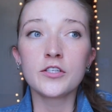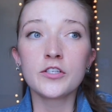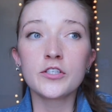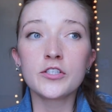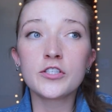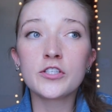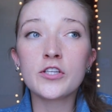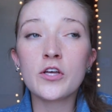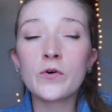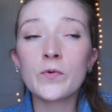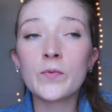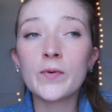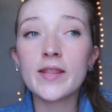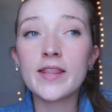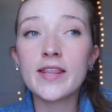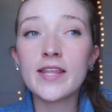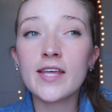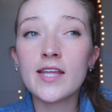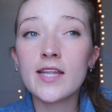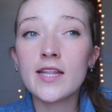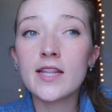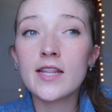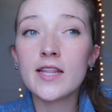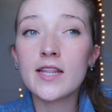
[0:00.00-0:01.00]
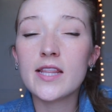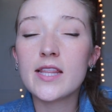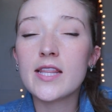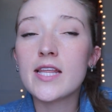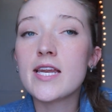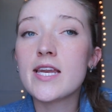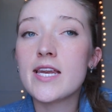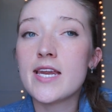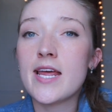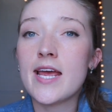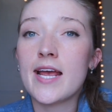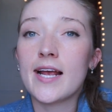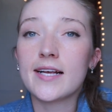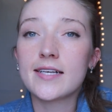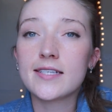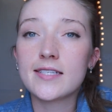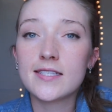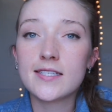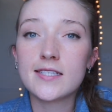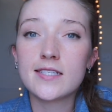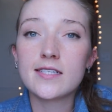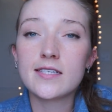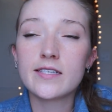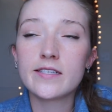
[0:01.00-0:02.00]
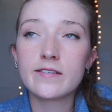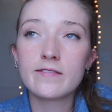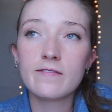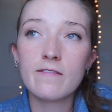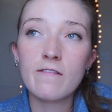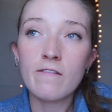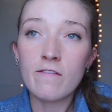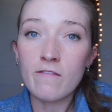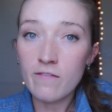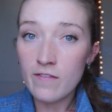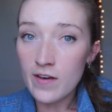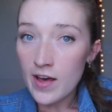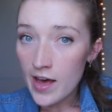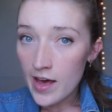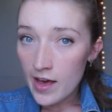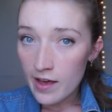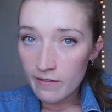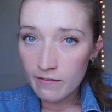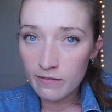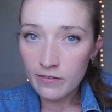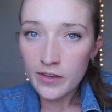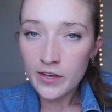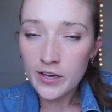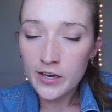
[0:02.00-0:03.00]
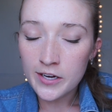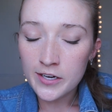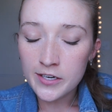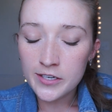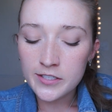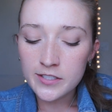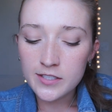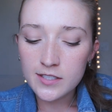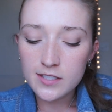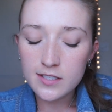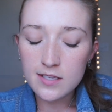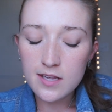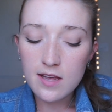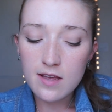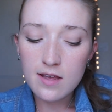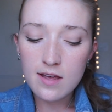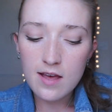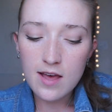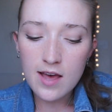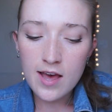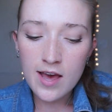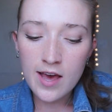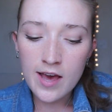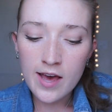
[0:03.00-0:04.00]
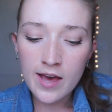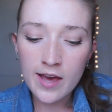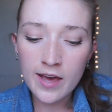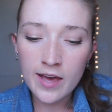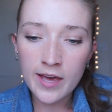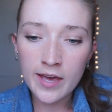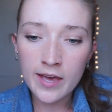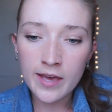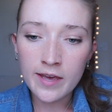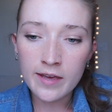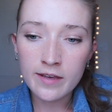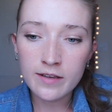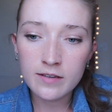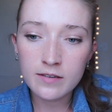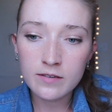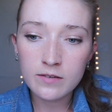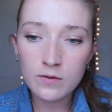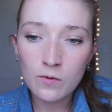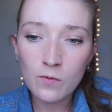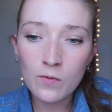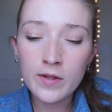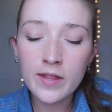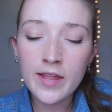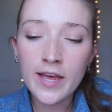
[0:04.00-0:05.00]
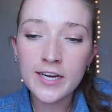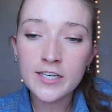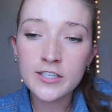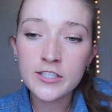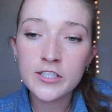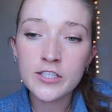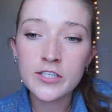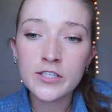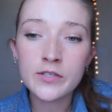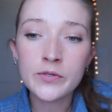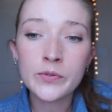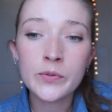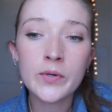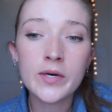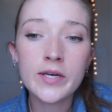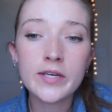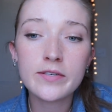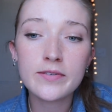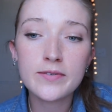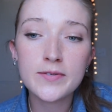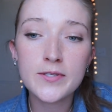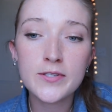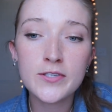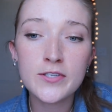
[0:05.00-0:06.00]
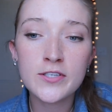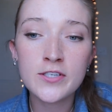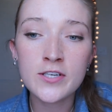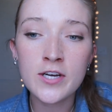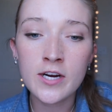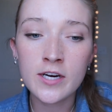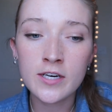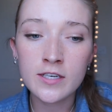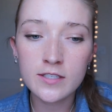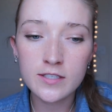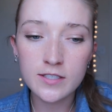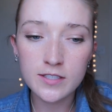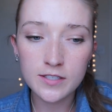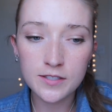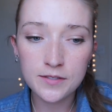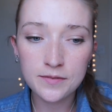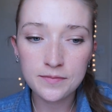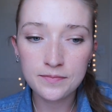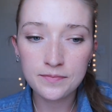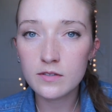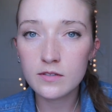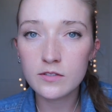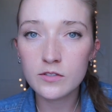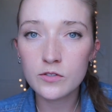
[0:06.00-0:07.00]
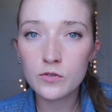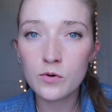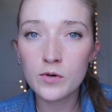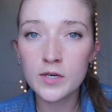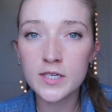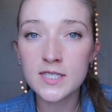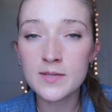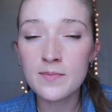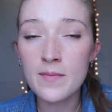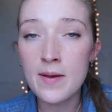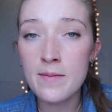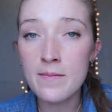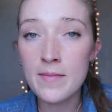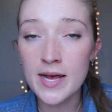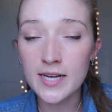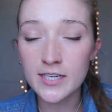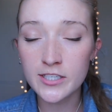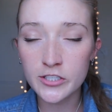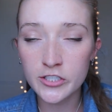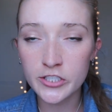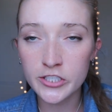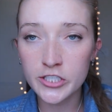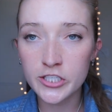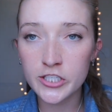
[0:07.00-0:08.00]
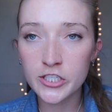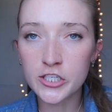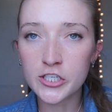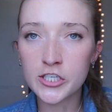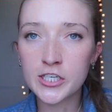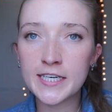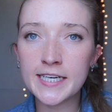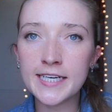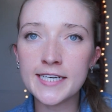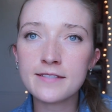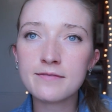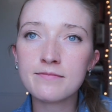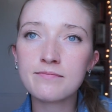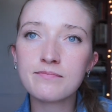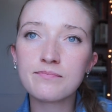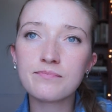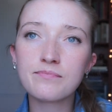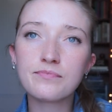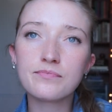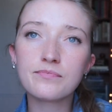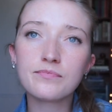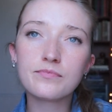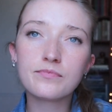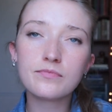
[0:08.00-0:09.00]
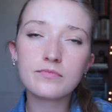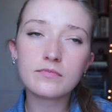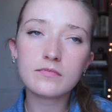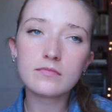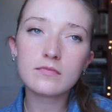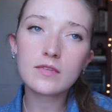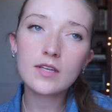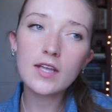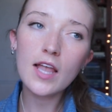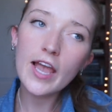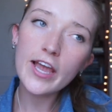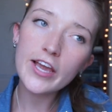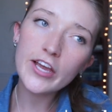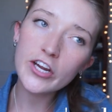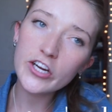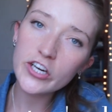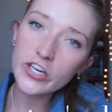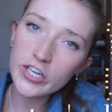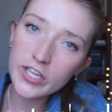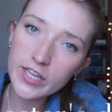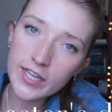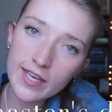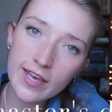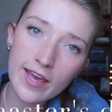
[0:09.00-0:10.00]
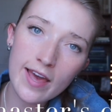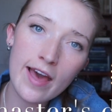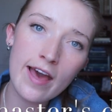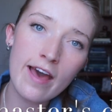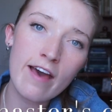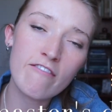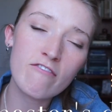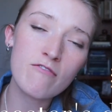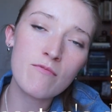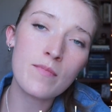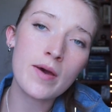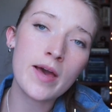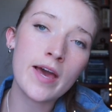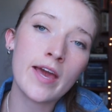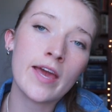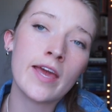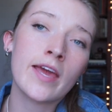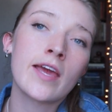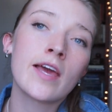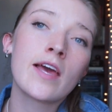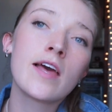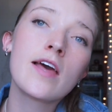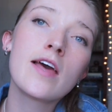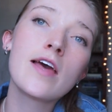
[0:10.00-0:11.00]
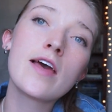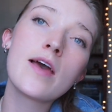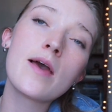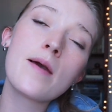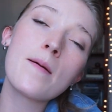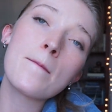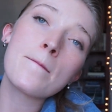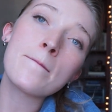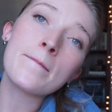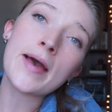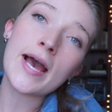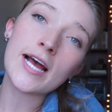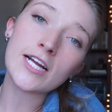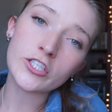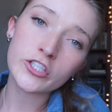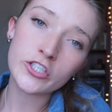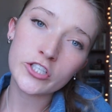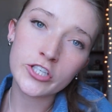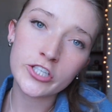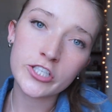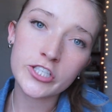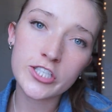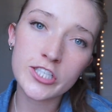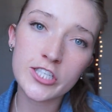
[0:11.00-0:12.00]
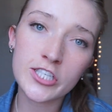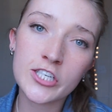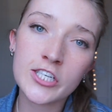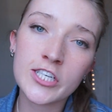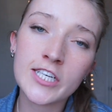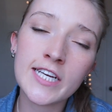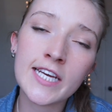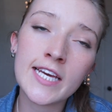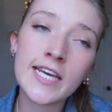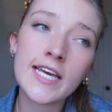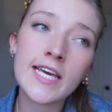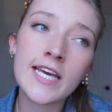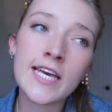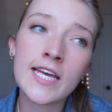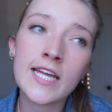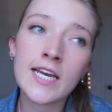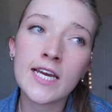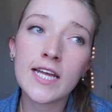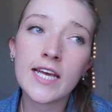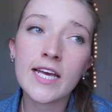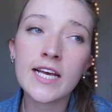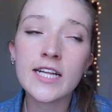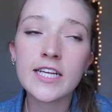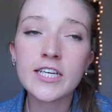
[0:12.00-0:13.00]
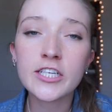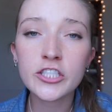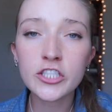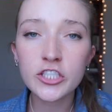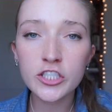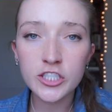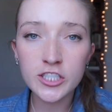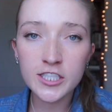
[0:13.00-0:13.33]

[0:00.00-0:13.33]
So within the next five years, I would like to start towards my master's degree. I currently have my bachelor's degree in English